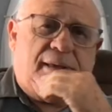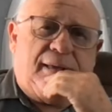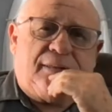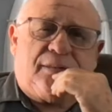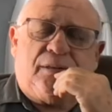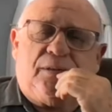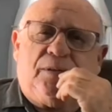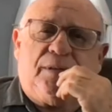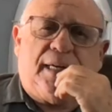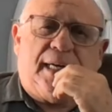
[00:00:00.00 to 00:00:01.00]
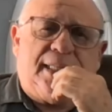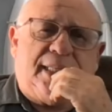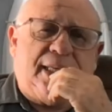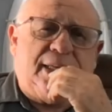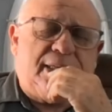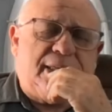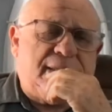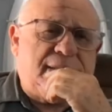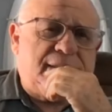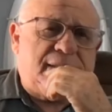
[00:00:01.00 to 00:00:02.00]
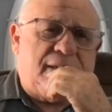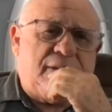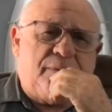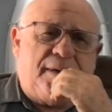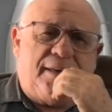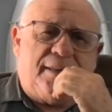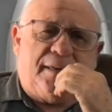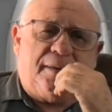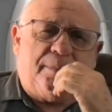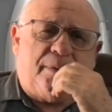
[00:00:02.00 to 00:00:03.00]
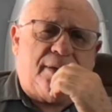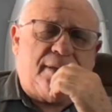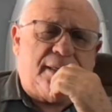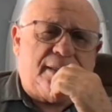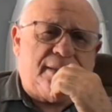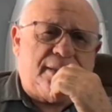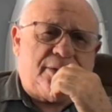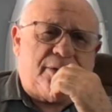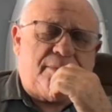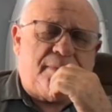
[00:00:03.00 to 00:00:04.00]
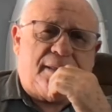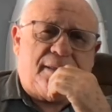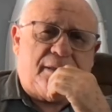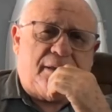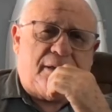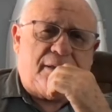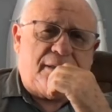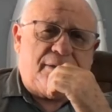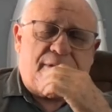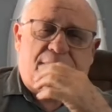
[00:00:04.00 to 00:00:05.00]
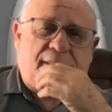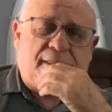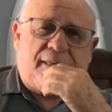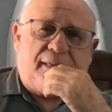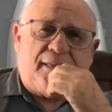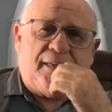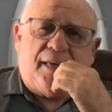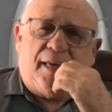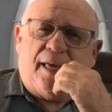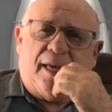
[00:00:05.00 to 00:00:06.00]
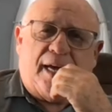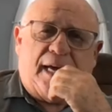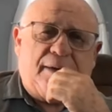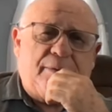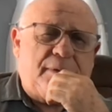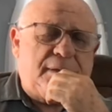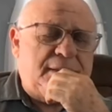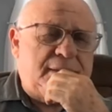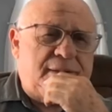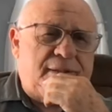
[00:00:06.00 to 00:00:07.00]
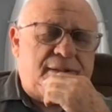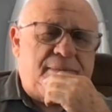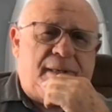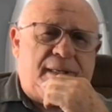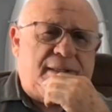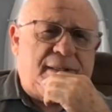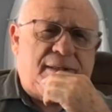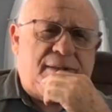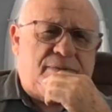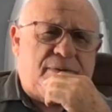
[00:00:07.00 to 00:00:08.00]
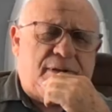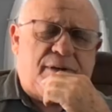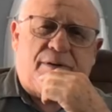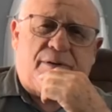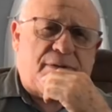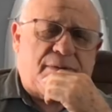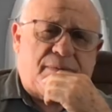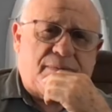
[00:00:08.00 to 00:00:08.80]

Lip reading: And so I think on the way to the airport on that, you know, sort of melancholy, drizzly day, I was lamenting for the earth,